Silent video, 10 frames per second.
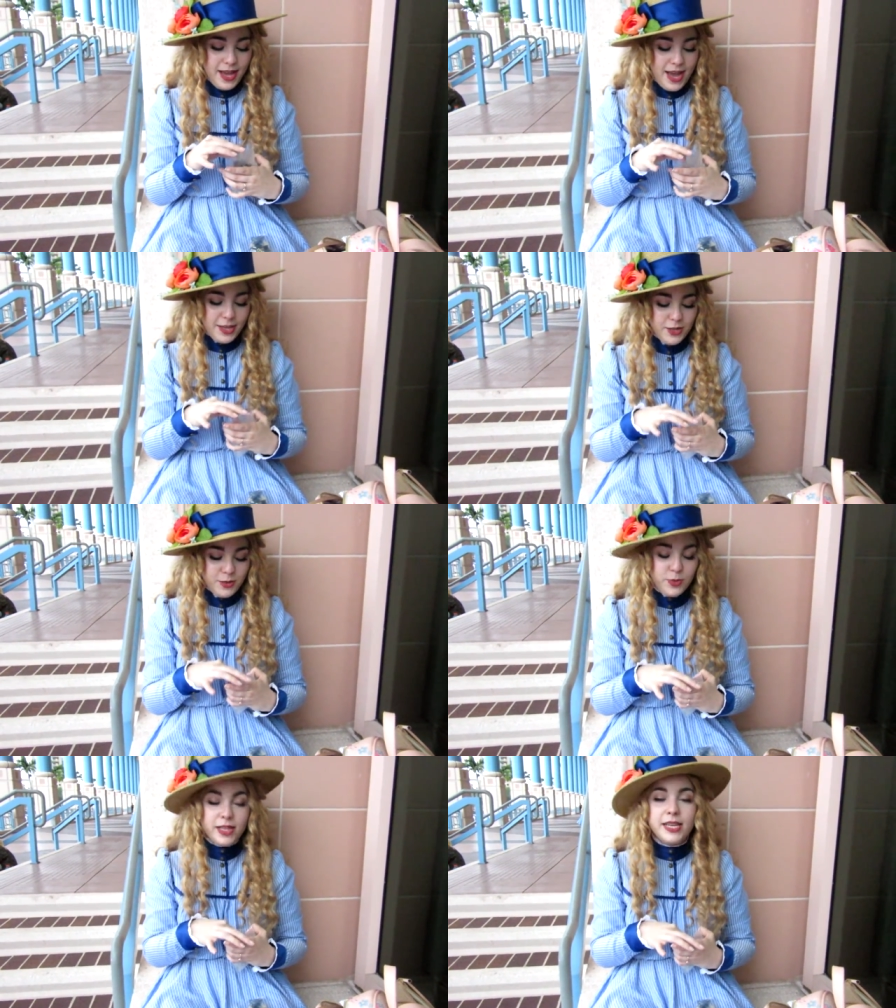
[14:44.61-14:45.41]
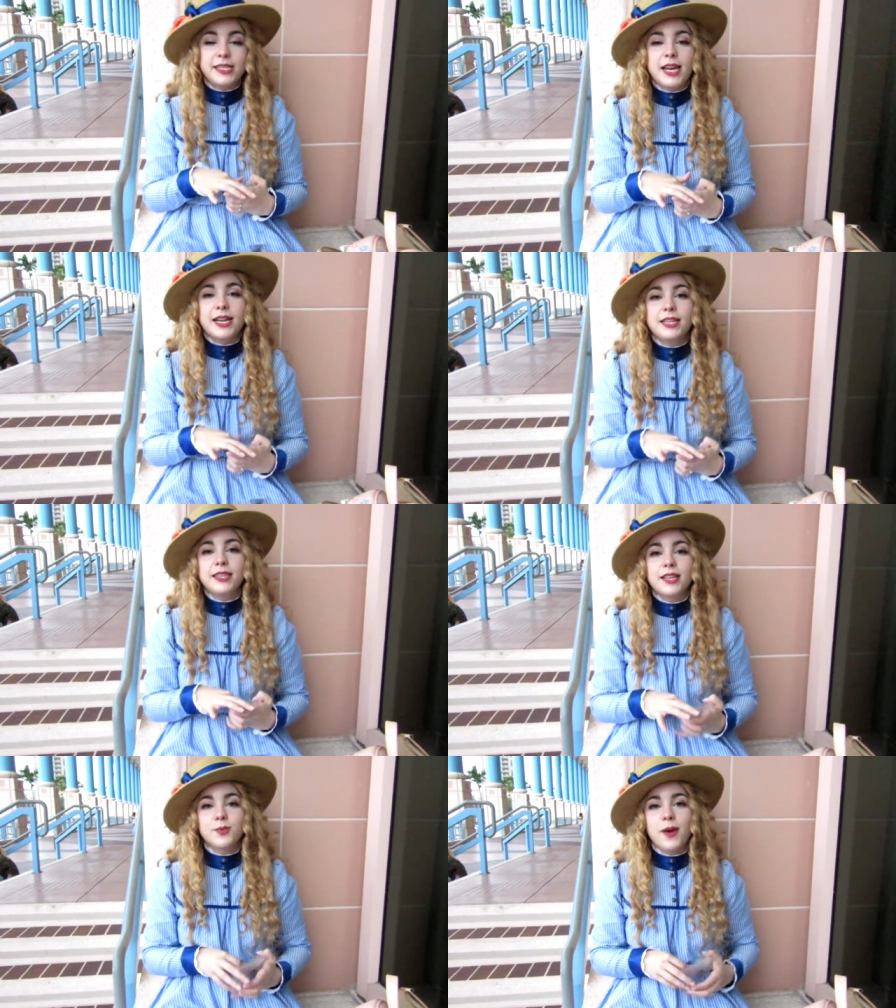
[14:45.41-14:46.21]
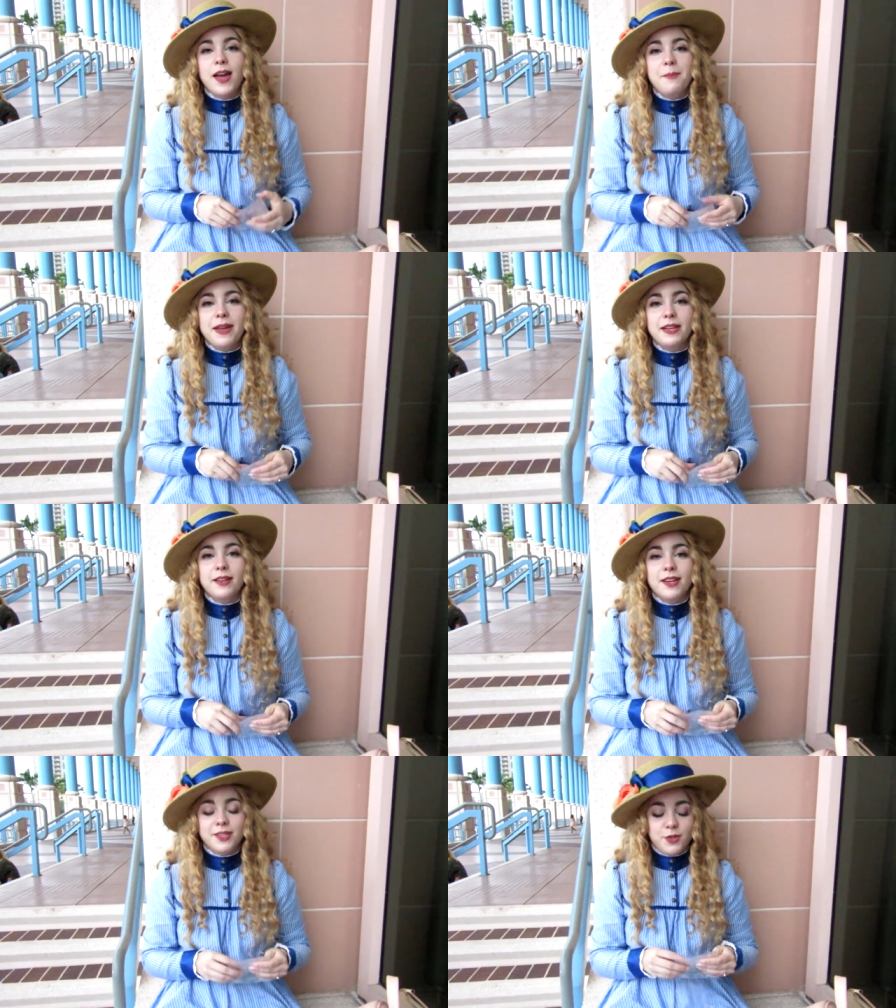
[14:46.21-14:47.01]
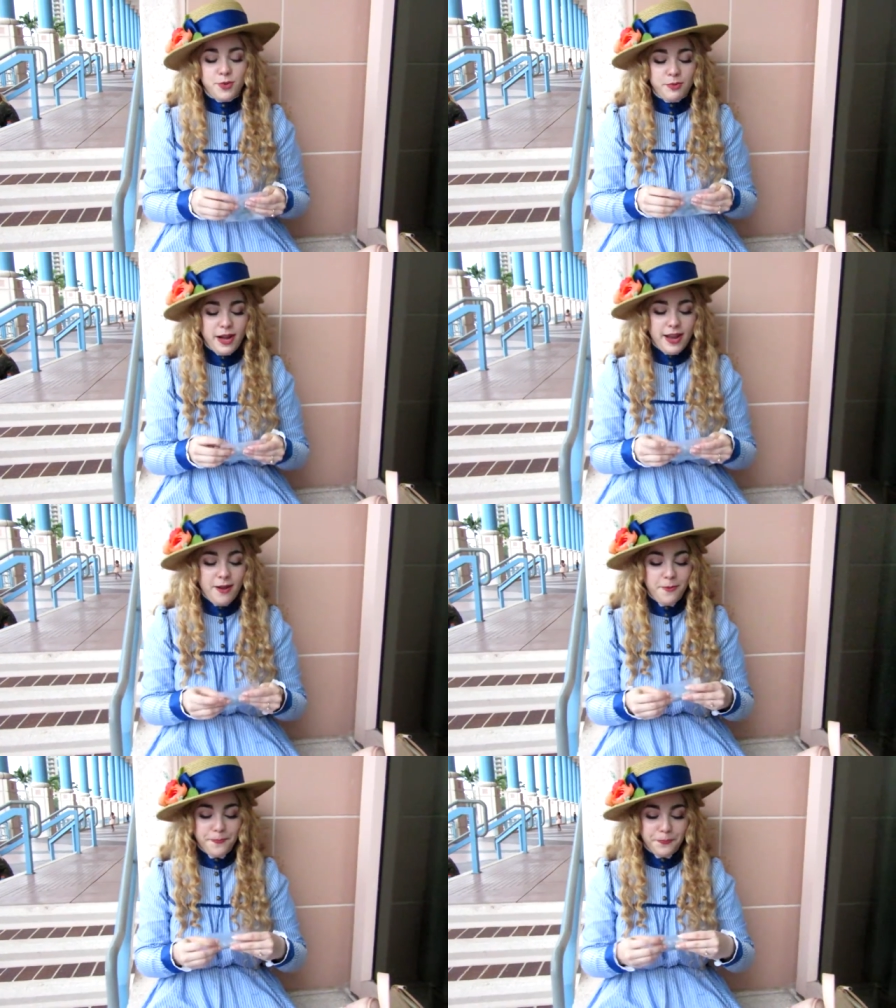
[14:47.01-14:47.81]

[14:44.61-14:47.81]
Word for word: I'm just really excited. That's why I made us do it right now.